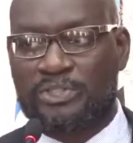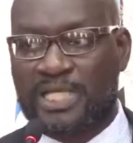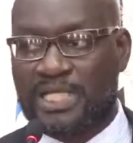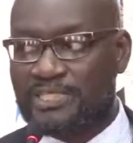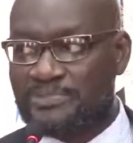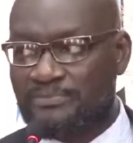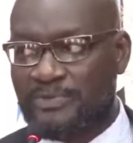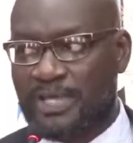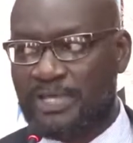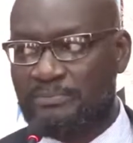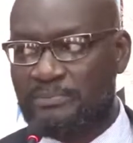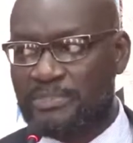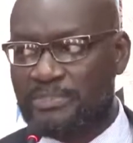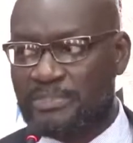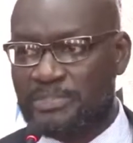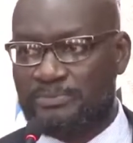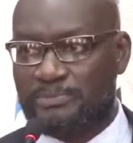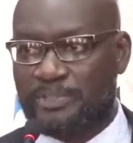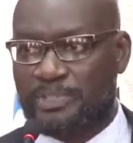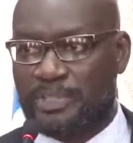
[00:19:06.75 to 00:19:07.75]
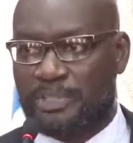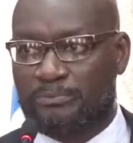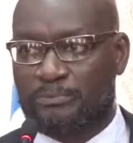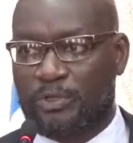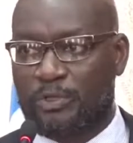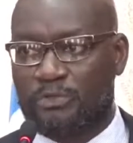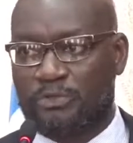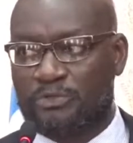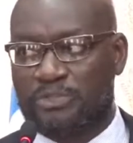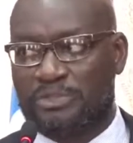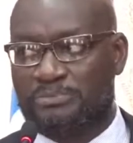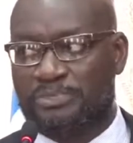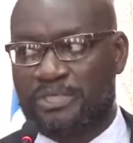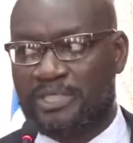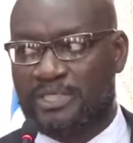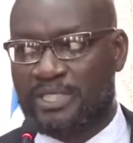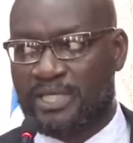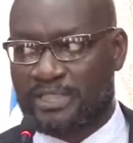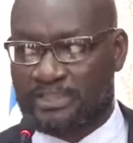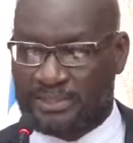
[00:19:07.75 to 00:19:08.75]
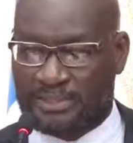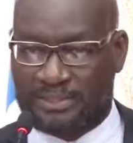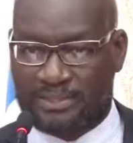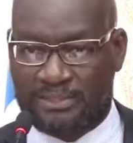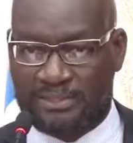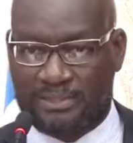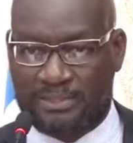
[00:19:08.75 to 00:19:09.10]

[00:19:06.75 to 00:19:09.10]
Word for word: That's fine, Mr. Speaker. I'm not going to debate that.